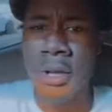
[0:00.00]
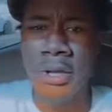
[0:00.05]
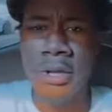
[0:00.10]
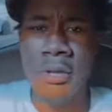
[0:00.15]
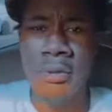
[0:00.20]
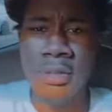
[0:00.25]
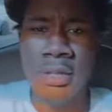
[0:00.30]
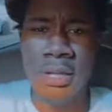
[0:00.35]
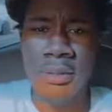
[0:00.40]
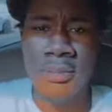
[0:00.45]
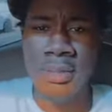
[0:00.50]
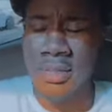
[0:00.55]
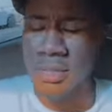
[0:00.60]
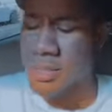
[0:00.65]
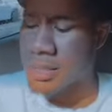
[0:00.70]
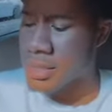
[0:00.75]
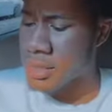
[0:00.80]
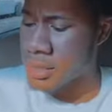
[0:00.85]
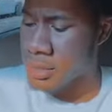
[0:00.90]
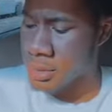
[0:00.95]
your dumb
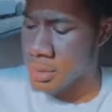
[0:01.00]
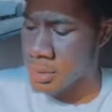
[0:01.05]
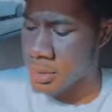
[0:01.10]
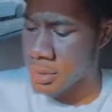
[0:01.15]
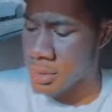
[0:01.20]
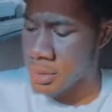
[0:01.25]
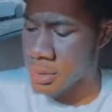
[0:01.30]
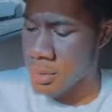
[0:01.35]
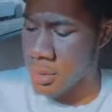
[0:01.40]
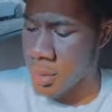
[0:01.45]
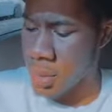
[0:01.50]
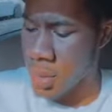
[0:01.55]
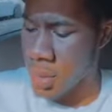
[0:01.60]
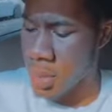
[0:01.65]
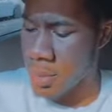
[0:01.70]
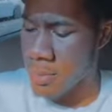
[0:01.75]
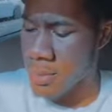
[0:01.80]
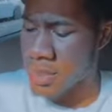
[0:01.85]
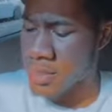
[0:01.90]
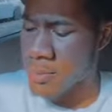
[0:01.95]
decisions,
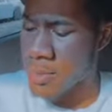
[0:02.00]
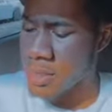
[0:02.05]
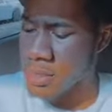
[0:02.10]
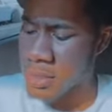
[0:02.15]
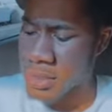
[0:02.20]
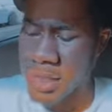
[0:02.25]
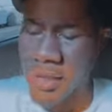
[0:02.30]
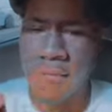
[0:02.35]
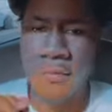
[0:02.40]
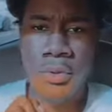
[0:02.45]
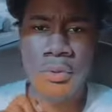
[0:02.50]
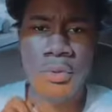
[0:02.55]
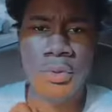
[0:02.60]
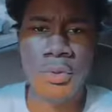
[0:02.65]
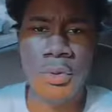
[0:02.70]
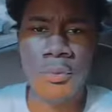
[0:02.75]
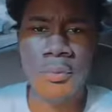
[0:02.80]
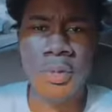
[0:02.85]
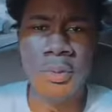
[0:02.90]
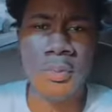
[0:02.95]
especially if you're
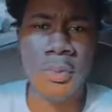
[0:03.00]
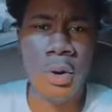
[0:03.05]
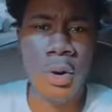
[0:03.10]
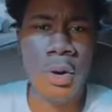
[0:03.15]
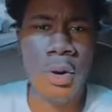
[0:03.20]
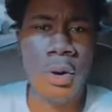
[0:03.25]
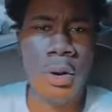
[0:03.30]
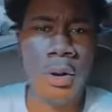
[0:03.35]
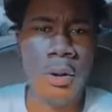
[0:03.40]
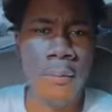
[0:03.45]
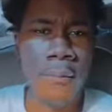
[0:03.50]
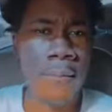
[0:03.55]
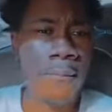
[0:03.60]
doing people harm.